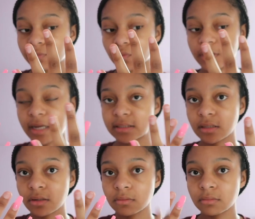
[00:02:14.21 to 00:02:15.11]
three days
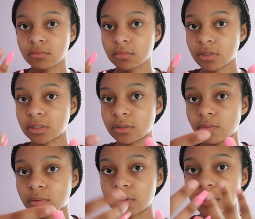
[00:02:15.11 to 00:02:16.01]
ago there's still
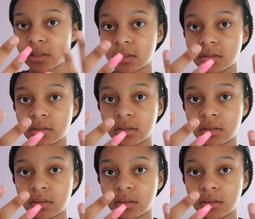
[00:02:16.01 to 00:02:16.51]
one right there